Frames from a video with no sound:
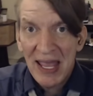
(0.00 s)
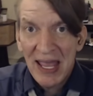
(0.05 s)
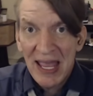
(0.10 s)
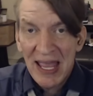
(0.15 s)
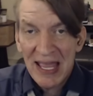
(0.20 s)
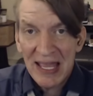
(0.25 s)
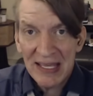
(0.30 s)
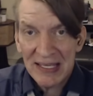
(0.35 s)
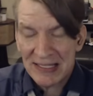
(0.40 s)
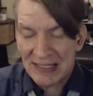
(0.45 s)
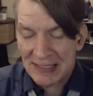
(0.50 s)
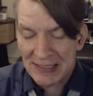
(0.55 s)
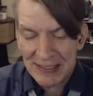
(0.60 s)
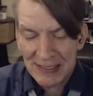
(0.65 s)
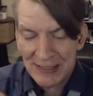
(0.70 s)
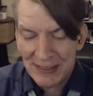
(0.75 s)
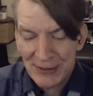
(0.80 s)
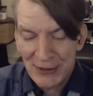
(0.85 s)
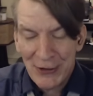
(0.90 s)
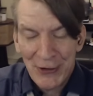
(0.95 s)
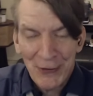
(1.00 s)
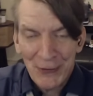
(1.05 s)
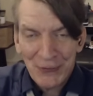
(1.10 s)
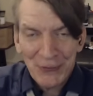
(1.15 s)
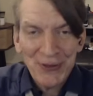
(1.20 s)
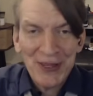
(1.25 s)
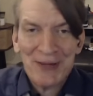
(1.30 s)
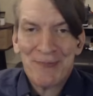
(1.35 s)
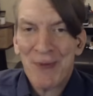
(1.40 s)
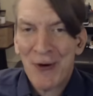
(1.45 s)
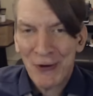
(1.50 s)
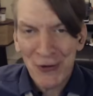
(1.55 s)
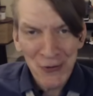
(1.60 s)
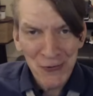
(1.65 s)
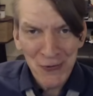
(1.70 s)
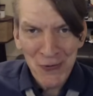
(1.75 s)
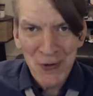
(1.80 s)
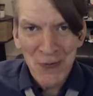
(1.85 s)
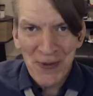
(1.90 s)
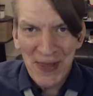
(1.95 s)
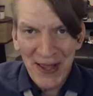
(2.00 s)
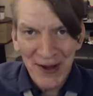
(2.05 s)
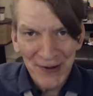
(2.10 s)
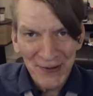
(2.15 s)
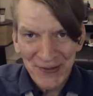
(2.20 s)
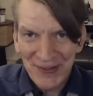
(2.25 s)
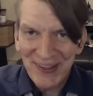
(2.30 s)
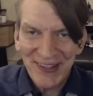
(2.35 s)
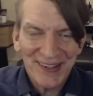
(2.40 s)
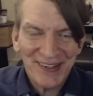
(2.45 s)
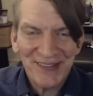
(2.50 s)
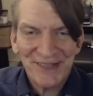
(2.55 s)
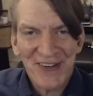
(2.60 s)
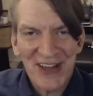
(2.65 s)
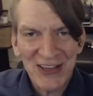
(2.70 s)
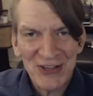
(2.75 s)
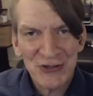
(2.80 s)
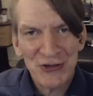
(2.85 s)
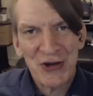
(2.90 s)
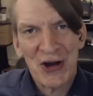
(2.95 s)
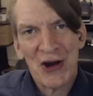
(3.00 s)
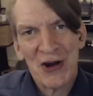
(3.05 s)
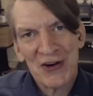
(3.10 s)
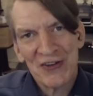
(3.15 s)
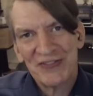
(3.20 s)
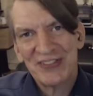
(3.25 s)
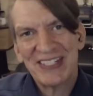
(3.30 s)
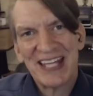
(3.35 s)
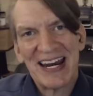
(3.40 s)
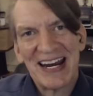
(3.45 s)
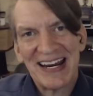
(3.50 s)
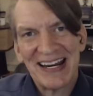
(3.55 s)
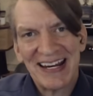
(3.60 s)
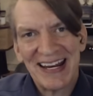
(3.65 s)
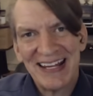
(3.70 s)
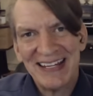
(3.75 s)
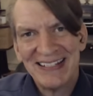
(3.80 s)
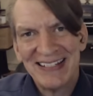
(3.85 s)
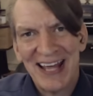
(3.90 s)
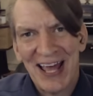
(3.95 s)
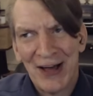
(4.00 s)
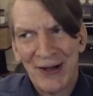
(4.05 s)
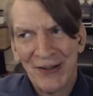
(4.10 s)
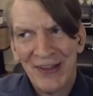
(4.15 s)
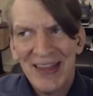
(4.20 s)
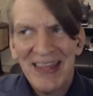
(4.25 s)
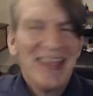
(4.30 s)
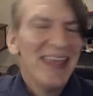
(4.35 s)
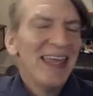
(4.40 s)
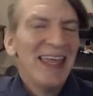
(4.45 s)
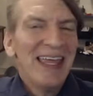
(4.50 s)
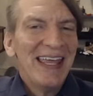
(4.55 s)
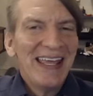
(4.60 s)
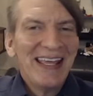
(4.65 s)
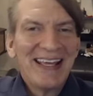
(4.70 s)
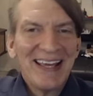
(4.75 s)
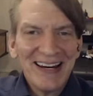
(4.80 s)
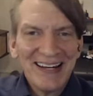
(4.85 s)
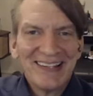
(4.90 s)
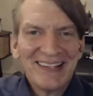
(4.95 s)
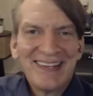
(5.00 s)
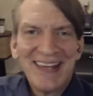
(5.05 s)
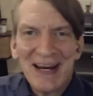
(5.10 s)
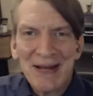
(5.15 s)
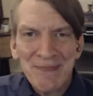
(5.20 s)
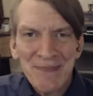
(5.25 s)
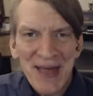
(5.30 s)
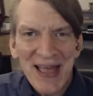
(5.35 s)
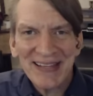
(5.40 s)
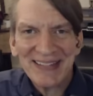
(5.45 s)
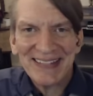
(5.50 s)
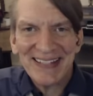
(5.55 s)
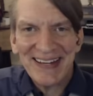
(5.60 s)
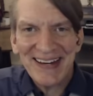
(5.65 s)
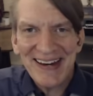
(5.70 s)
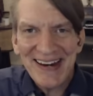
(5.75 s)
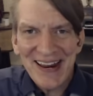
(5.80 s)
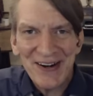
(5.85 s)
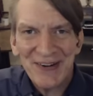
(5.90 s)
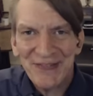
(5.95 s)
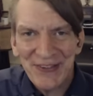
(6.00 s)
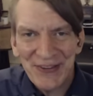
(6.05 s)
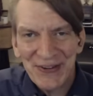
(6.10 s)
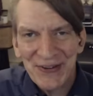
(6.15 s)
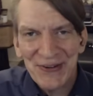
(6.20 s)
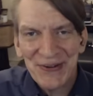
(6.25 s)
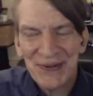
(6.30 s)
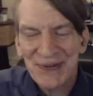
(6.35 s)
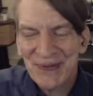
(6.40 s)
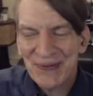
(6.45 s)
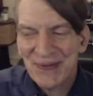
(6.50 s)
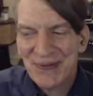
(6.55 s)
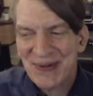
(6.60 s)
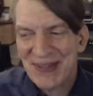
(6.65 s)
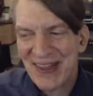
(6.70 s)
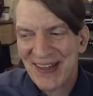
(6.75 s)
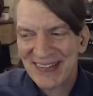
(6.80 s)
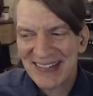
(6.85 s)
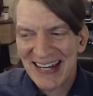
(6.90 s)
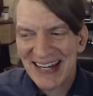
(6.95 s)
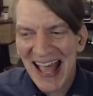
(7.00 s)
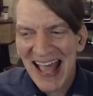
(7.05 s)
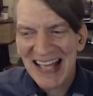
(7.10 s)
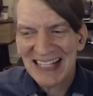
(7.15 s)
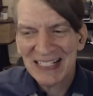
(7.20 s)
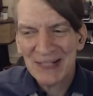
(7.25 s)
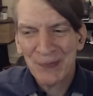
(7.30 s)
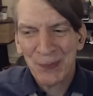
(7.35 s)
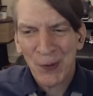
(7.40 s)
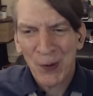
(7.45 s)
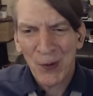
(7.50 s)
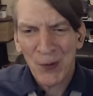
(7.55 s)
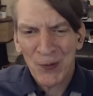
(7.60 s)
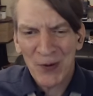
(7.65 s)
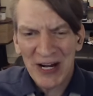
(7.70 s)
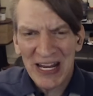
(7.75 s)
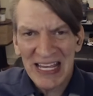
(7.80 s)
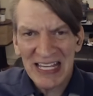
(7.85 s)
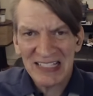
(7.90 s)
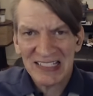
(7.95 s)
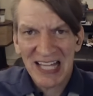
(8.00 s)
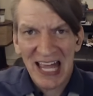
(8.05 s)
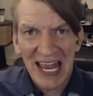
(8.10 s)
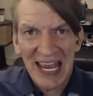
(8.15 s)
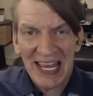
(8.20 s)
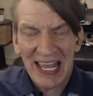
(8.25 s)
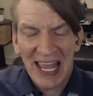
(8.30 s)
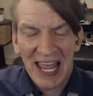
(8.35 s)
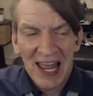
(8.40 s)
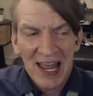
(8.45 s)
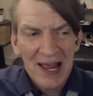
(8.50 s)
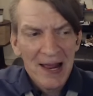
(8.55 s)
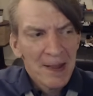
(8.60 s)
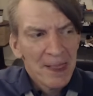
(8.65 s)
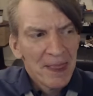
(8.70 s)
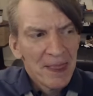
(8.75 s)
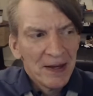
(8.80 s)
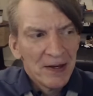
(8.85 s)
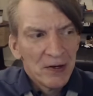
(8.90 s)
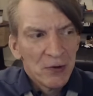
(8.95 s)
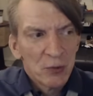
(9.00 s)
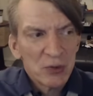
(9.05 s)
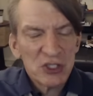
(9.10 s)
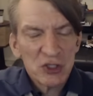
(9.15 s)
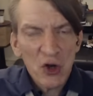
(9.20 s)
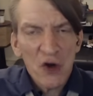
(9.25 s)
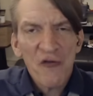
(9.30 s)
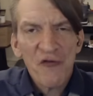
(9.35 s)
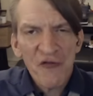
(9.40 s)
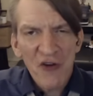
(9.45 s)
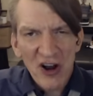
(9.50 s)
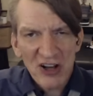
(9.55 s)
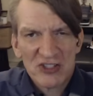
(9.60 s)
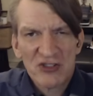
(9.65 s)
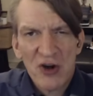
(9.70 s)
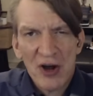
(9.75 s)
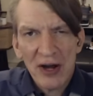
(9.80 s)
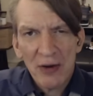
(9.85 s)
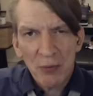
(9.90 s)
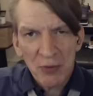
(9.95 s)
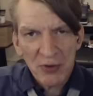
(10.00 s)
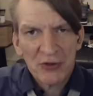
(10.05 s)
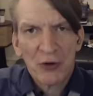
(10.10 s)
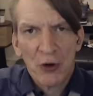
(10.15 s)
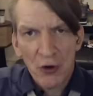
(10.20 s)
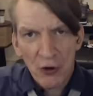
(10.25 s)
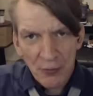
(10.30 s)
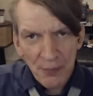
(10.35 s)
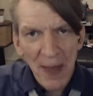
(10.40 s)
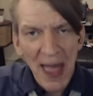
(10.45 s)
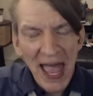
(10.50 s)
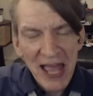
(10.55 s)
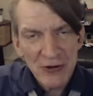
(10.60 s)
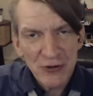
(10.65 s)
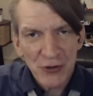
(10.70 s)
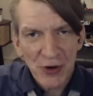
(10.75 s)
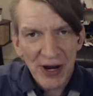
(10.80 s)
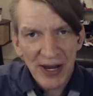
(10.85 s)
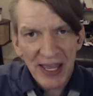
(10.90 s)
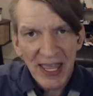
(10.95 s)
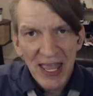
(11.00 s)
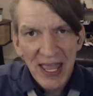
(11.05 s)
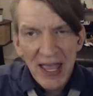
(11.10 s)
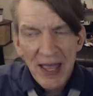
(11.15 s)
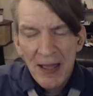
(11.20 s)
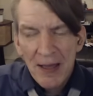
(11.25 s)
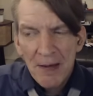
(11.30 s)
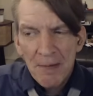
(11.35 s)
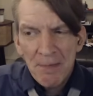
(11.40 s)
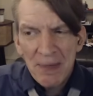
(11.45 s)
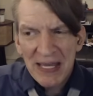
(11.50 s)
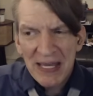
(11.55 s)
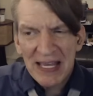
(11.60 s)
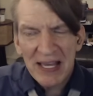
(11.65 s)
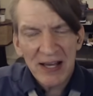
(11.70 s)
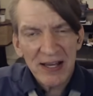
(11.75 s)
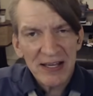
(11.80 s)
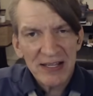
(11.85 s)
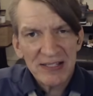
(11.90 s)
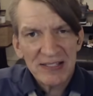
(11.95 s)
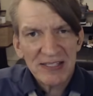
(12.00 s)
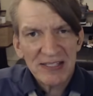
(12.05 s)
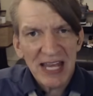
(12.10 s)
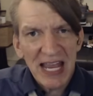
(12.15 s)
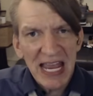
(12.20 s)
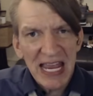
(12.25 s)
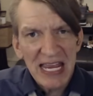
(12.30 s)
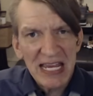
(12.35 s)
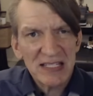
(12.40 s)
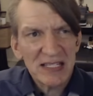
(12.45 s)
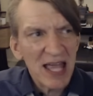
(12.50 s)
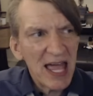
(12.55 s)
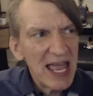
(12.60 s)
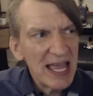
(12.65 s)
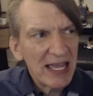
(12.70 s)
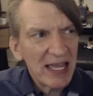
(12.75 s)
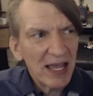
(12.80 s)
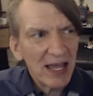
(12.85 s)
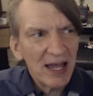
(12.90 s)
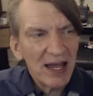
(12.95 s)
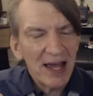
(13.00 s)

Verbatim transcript: is, you know, like Marco Rubio, the vice chair of Senate Intel, he kind of said it best in an interview with us at Askapol, where he's like, was so frustrated with Kirkpatrick because he's like,